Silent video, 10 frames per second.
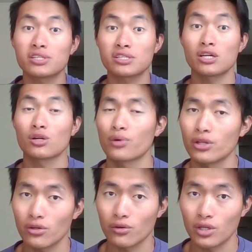celebrate
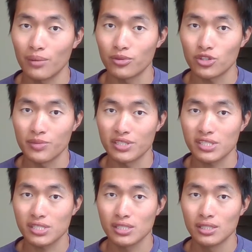your accomplishments.